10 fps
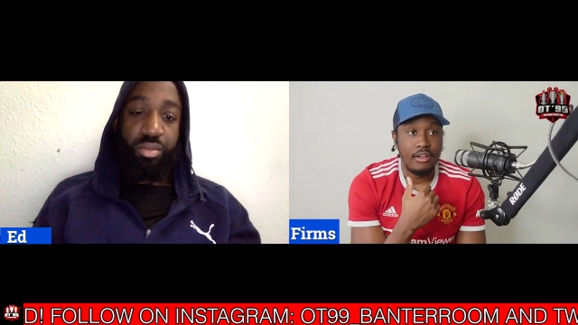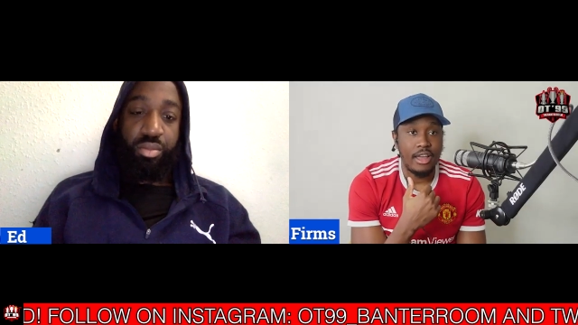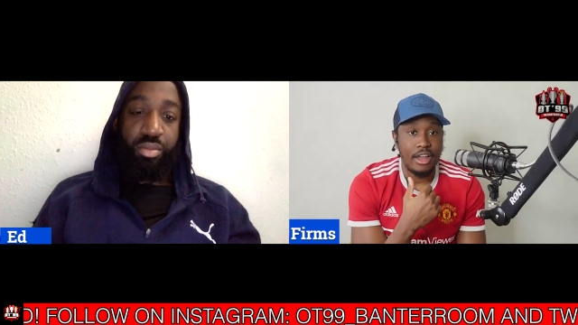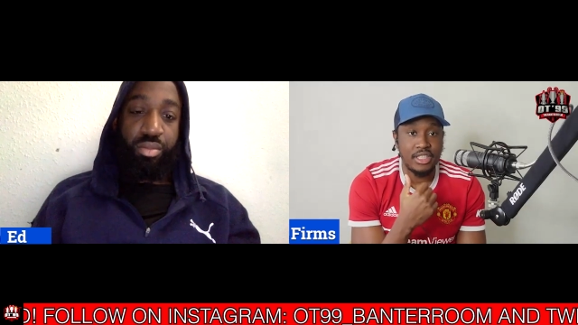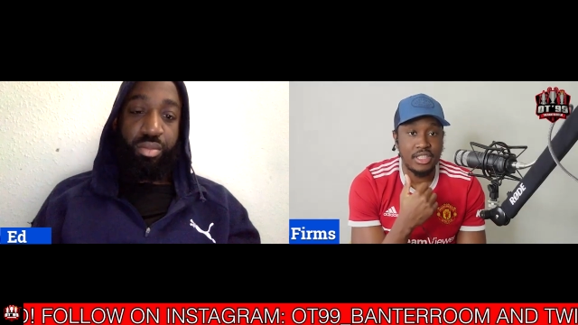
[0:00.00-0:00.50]

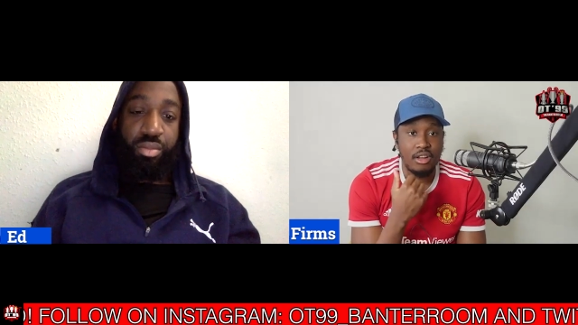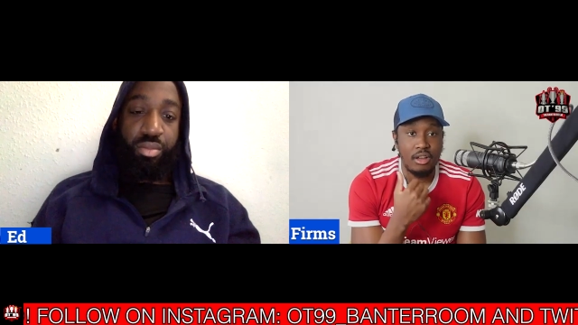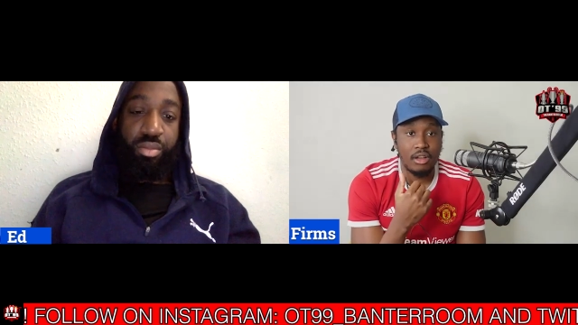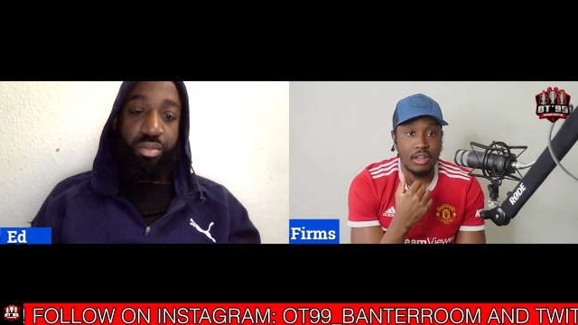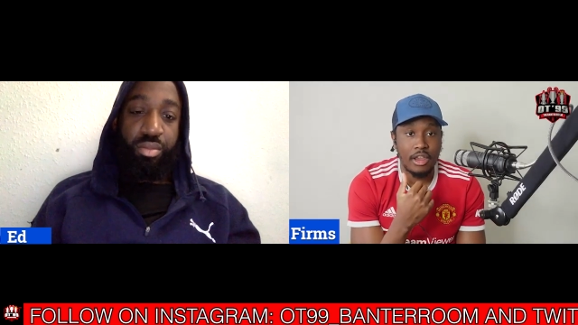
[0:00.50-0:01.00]
Speaker 1: Erik Ten
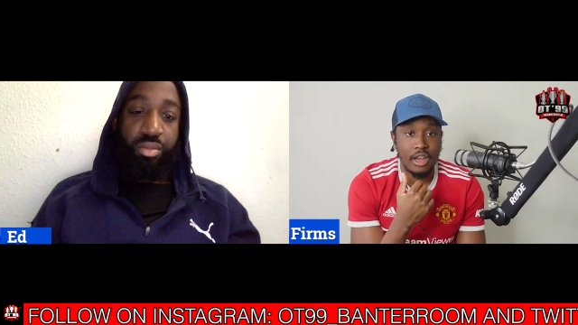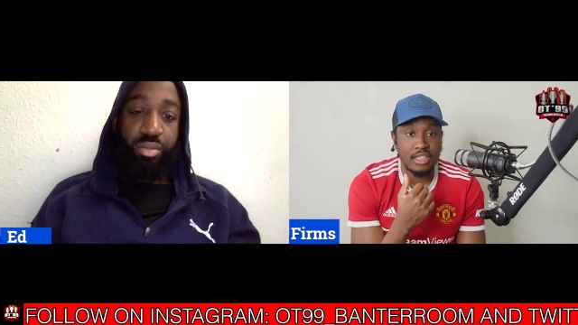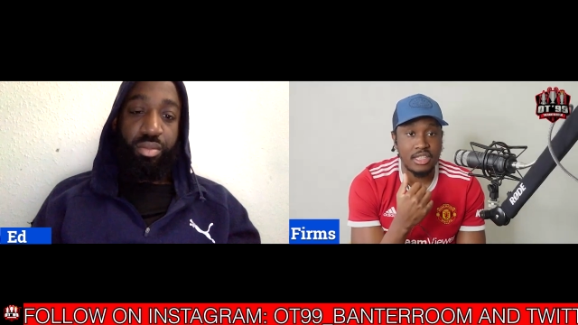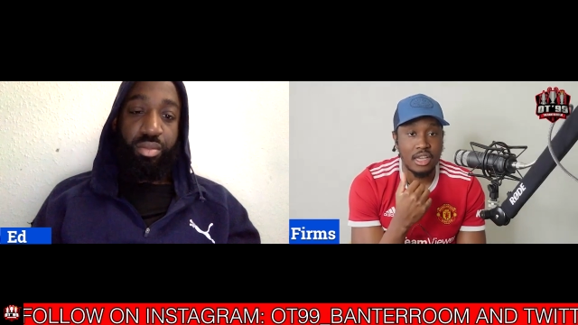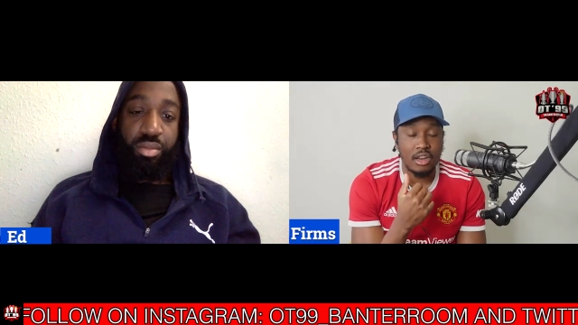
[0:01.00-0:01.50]
Hag in the
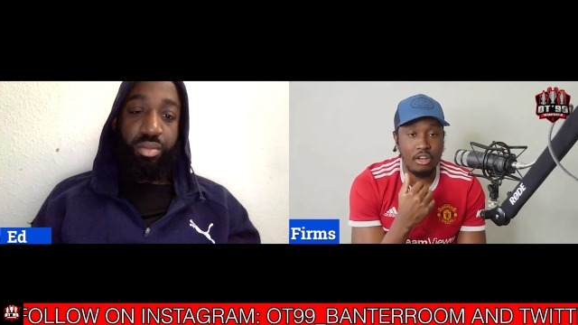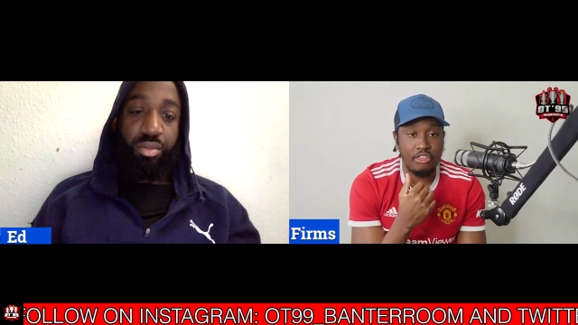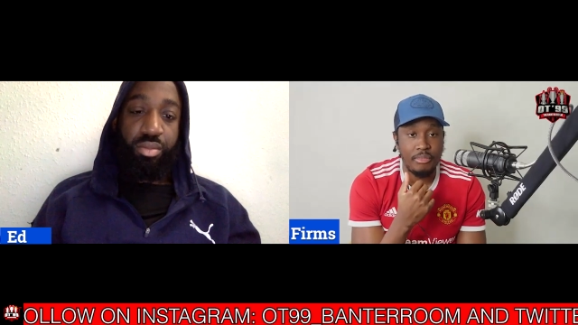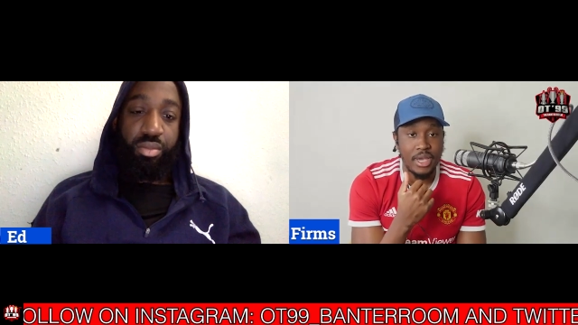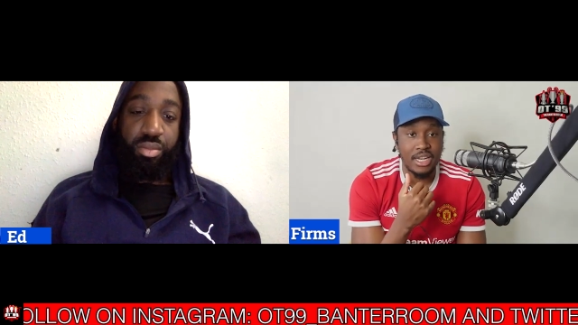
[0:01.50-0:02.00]
second
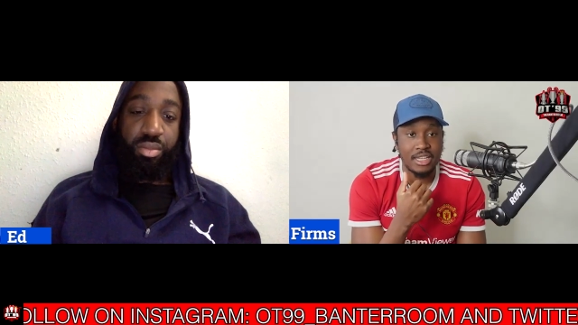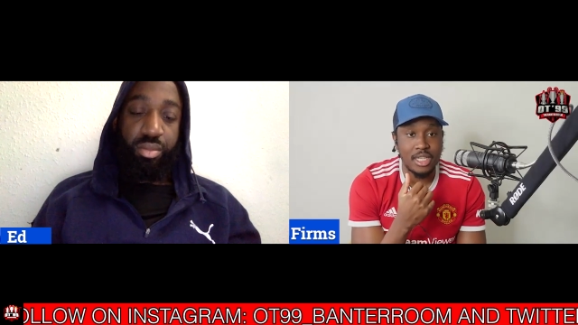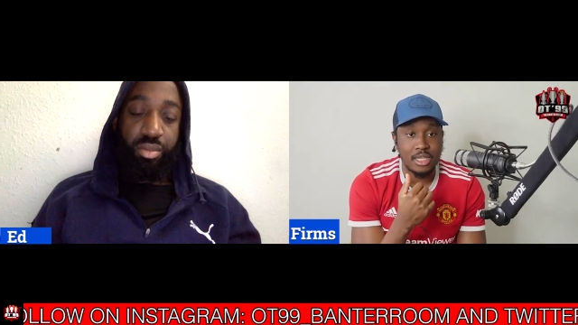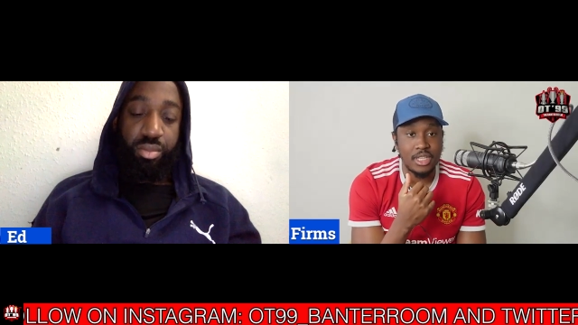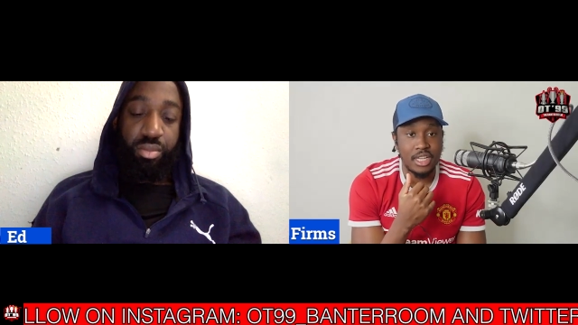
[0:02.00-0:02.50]
half made that
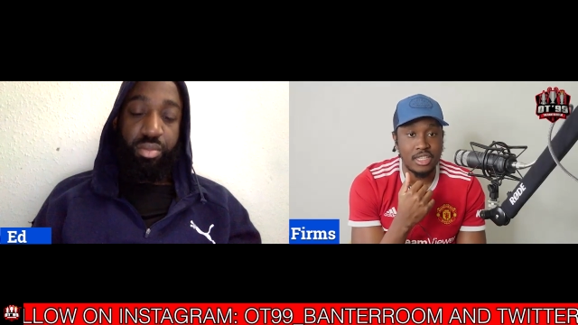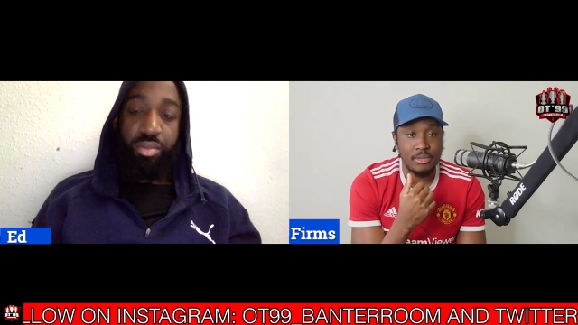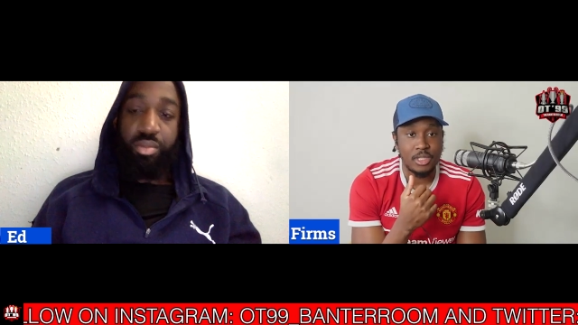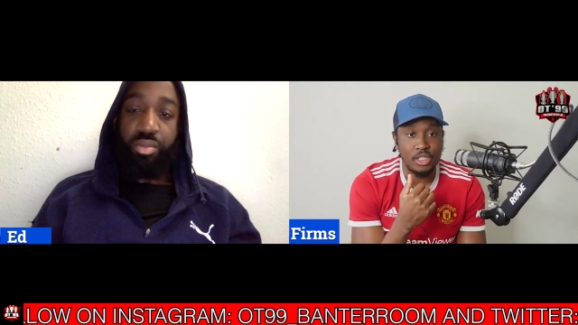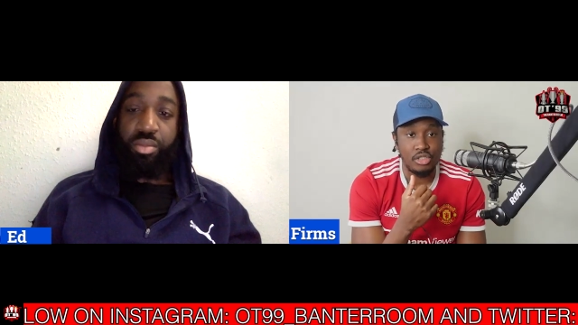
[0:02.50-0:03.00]
su- that
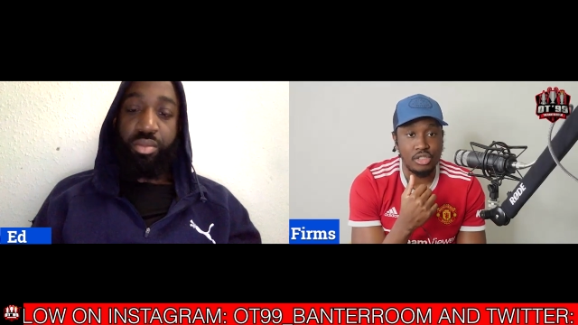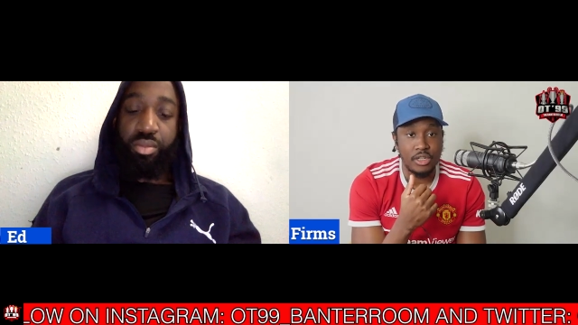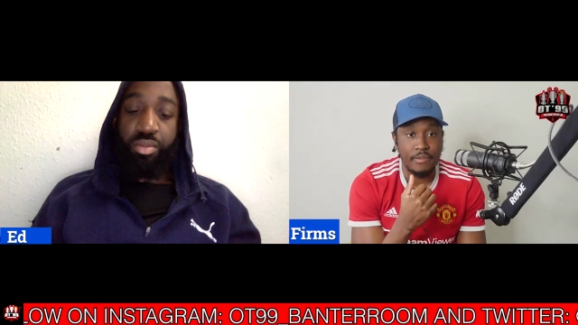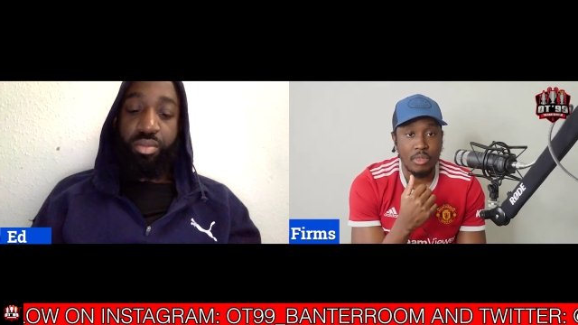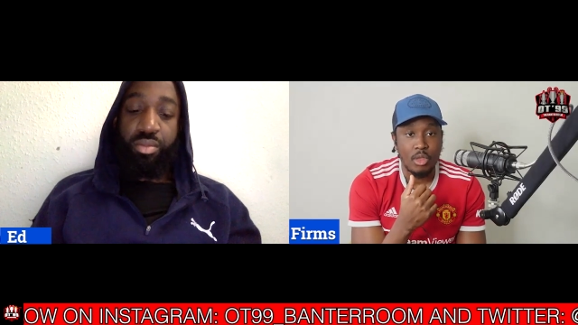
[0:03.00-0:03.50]

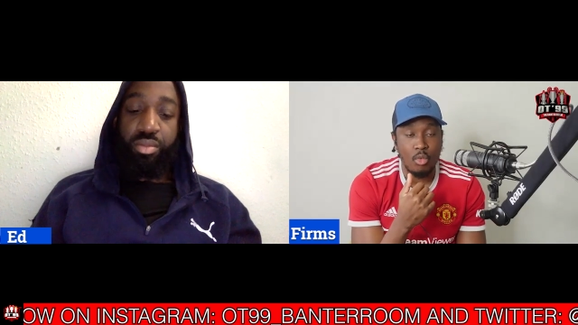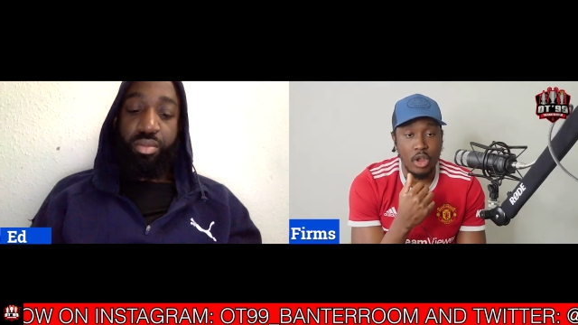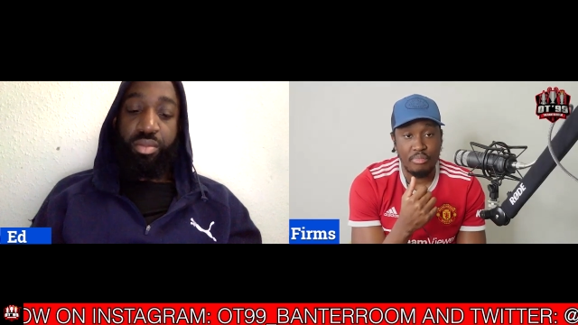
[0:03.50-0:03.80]
substitution where he